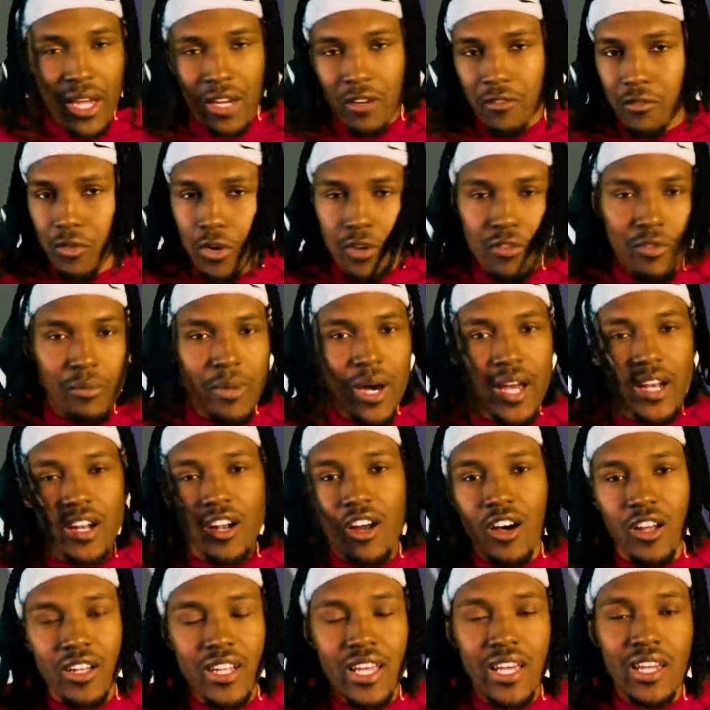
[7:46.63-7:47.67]
back and forth about it
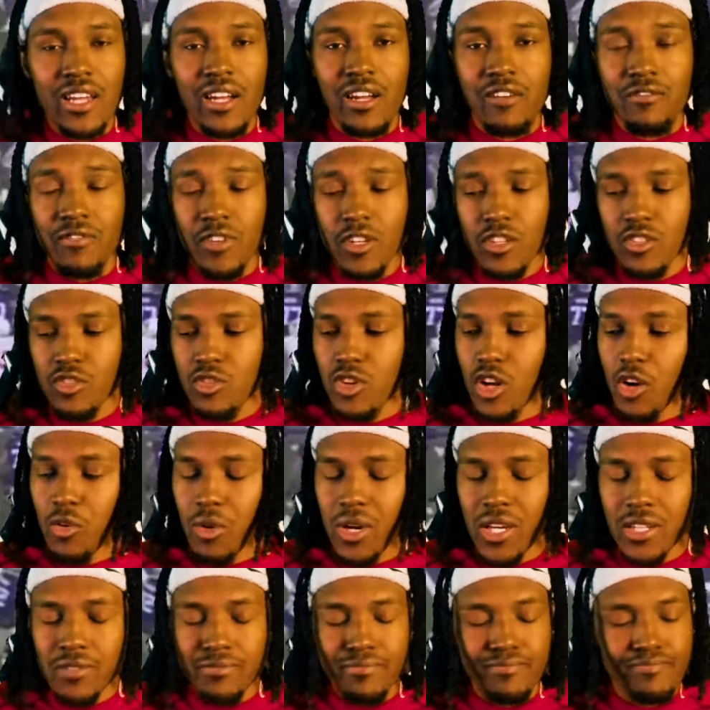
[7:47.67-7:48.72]
all day, and I figure, you know
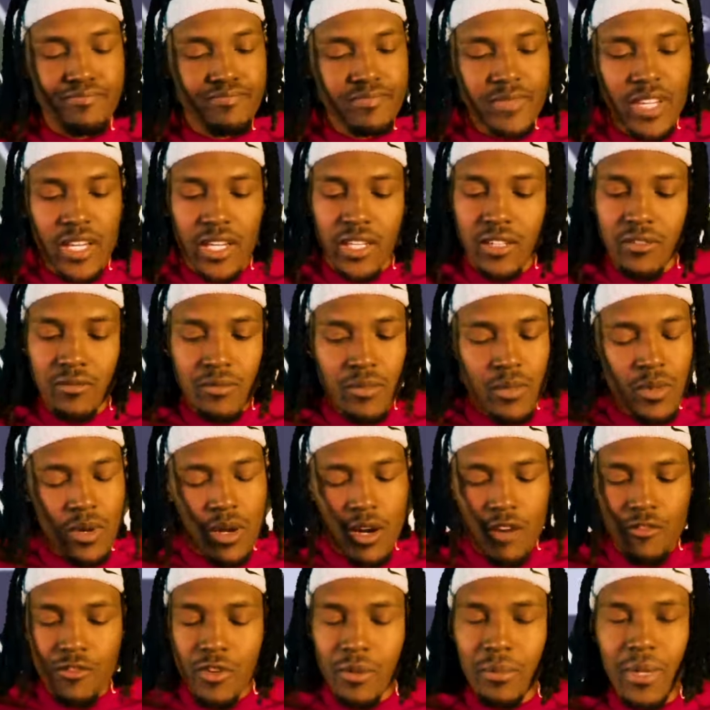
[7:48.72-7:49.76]
what? Hey,
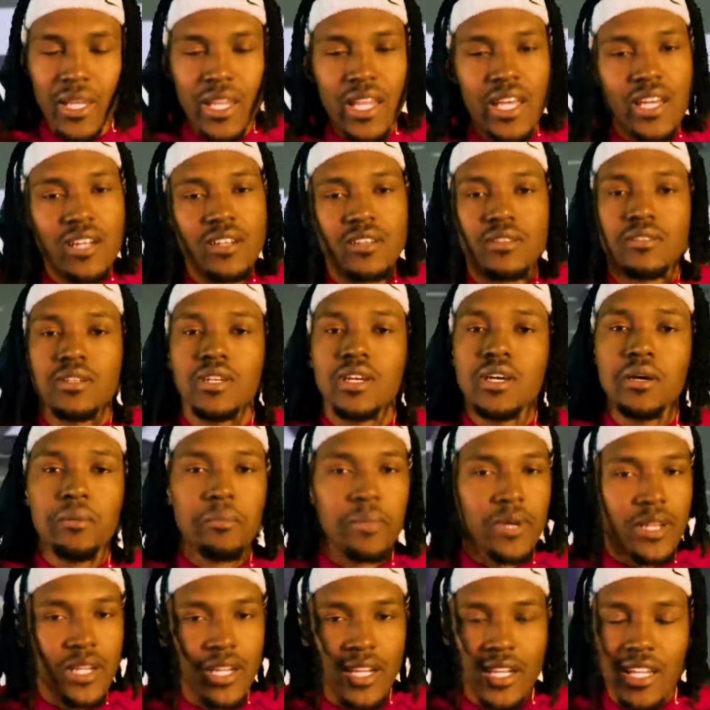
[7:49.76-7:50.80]
I'm from Atlanta.
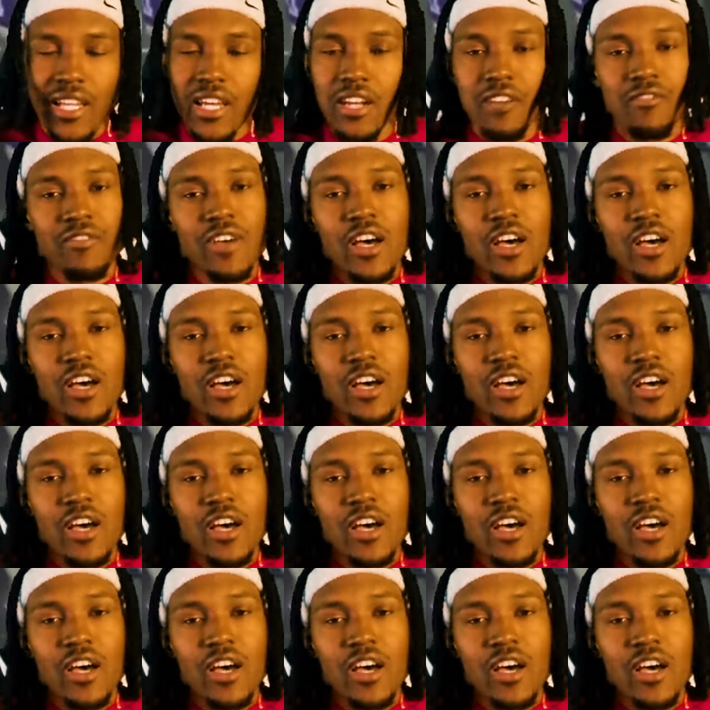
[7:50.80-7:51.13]
Been an Atlanta